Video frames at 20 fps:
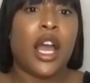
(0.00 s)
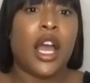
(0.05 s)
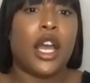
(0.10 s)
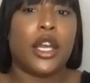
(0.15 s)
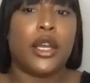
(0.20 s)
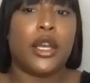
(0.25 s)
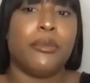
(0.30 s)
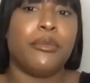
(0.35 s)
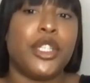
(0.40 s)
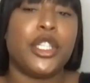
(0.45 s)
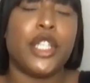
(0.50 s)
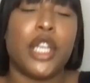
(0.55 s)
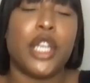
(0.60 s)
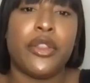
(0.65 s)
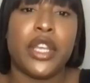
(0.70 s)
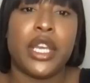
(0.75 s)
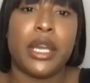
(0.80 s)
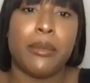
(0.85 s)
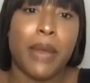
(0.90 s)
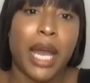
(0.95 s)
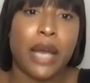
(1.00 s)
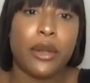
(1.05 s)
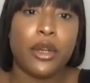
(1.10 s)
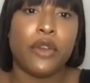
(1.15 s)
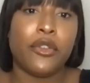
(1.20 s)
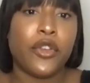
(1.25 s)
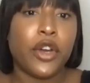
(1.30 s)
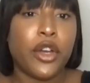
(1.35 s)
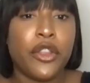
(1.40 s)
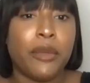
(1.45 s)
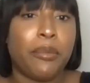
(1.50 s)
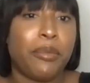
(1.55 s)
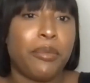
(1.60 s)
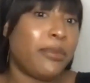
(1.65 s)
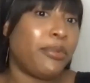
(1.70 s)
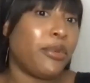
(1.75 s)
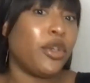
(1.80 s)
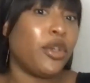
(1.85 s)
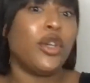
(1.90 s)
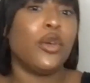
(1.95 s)
the amount of other
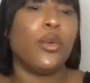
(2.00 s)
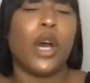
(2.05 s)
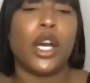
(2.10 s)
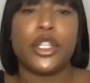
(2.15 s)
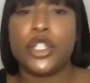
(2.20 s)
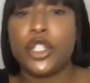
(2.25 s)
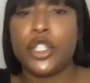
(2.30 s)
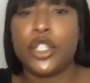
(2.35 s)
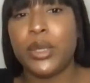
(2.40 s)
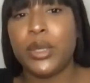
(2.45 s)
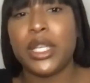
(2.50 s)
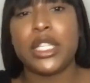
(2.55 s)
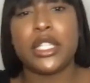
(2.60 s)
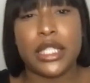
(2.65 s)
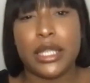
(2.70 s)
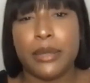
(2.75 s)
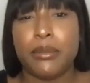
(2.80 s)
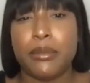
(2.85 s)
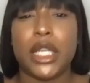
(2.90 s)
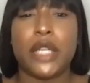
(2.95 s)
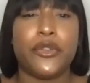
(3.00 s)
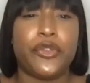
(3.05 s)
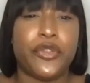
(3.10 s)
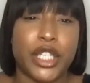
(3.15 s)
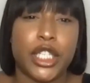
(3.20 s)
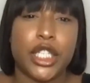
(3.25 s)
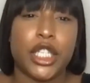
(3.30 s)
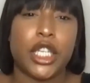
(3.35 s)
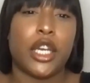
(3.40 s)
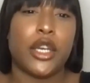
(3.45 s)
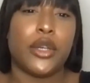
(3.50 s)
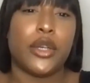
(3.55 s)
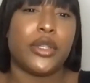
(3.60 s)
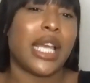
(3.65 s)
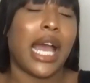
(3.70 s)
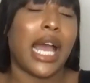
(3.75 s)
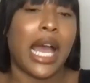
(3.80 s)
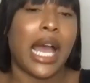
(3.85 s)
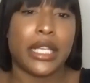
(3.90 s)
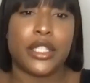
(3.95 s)
people who are doing similar
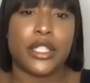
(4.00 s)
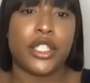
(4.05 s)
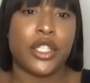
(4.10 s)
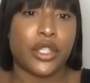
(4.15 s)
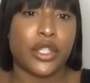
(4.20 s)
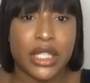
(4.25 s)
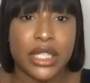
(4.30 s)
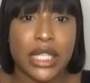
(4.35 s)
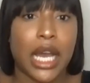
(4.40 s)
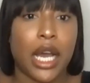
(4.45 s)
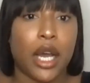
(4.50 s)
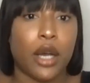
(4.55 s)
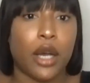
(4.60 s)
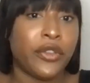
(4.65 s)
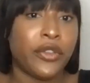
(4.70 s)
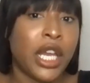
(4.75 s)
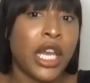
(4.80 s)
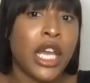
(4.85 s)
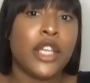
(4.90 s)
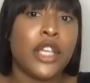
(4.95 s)
videos as yourself.